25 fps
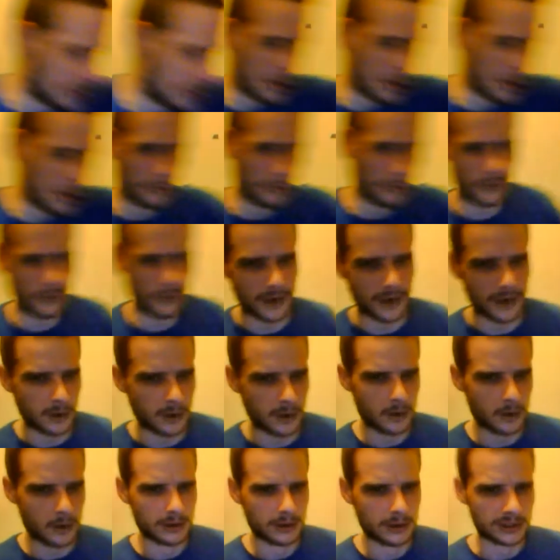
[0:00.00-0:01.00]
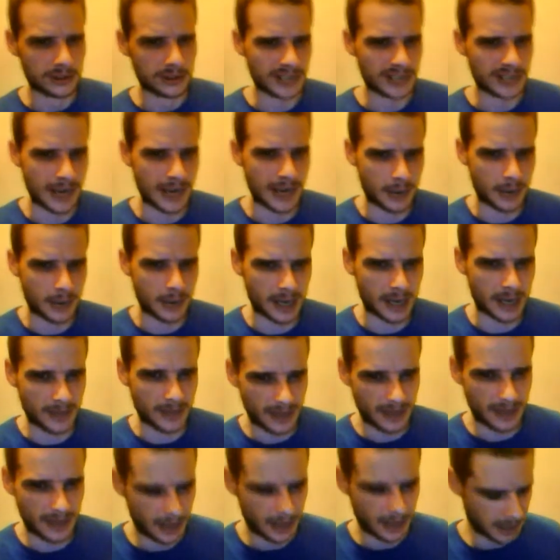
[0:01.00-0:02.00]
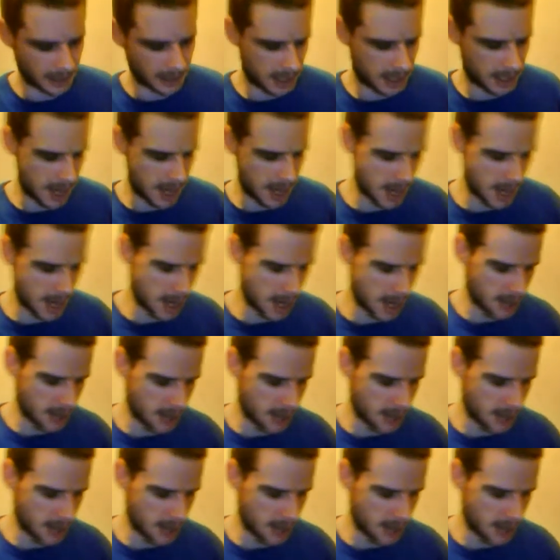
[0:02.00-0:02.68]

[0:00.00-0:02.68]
Right, Phil. Soundwave. Yeah.